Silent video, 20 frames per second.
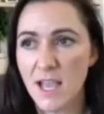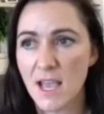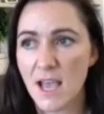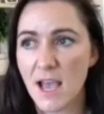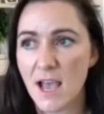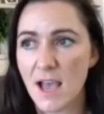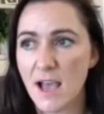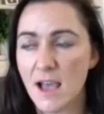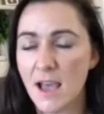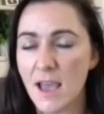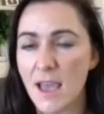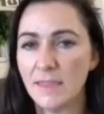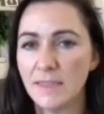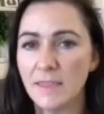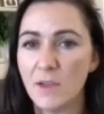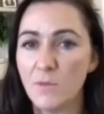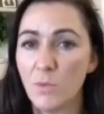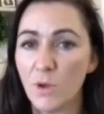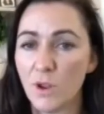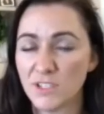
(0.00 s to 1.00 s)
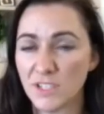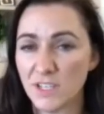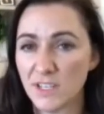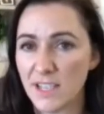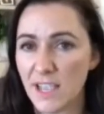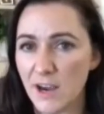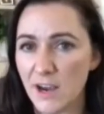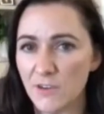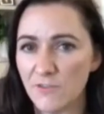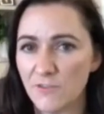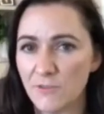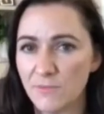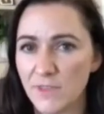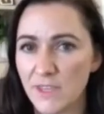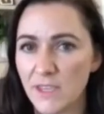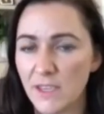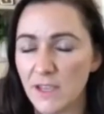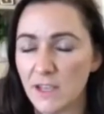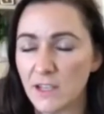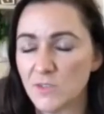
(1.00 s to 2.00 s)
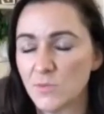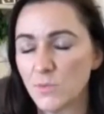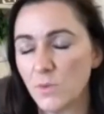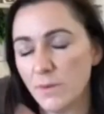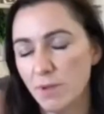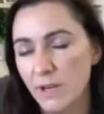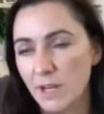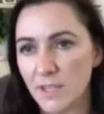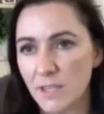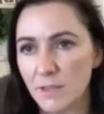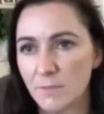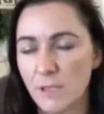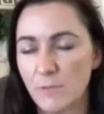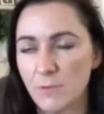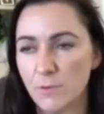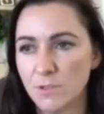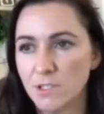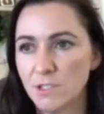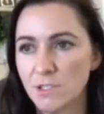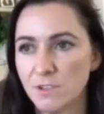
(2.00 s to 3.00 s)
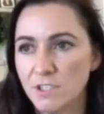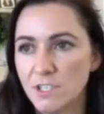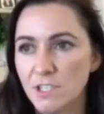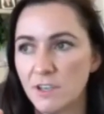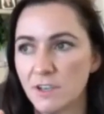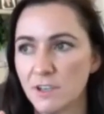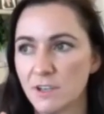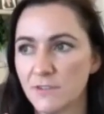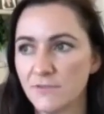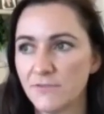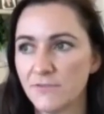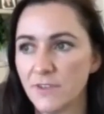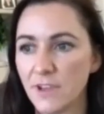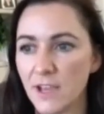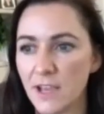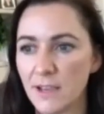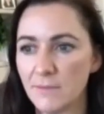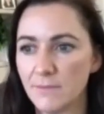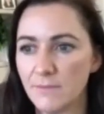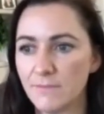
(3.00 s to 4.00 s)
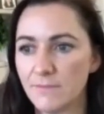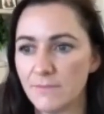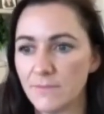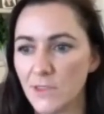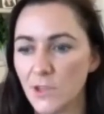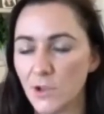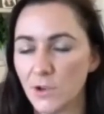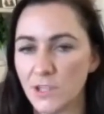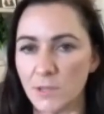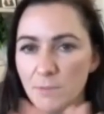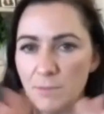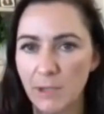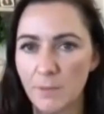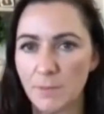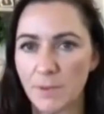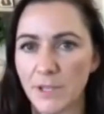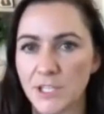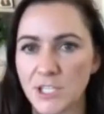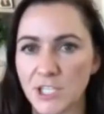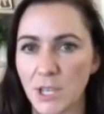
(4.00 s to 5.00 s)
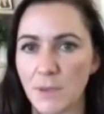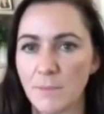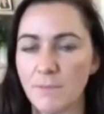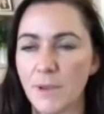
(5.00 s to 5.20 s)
And what I was going to carry on from there, because I think people, it's good to kind of look at the big picture.